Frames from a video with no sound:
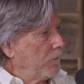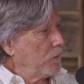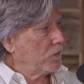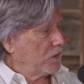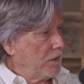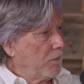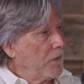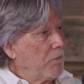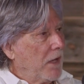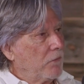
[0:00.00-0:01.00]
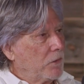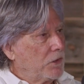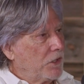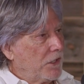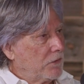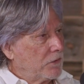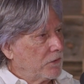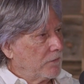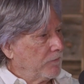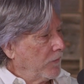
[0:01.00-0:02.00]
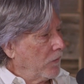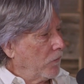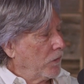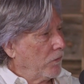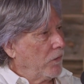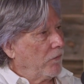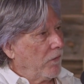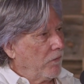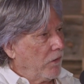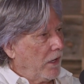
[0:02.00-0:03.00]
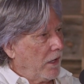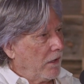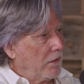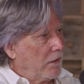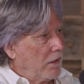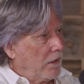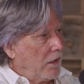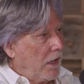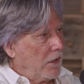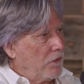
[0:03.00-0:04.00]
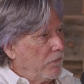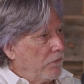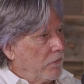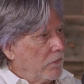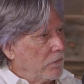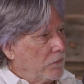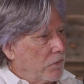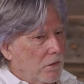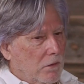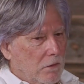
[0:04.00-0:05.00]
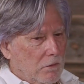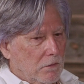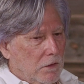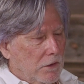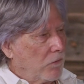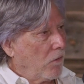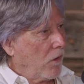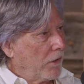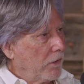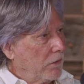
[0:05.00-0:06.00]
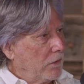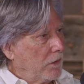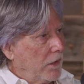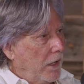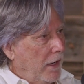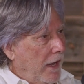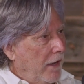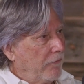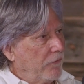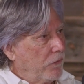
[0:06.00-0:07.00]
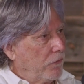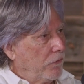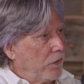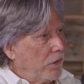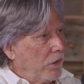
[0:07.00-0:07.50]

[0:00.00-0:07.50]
you sleep in a bed with sheets, with a roof over your head, and you've drunk clear water and had food,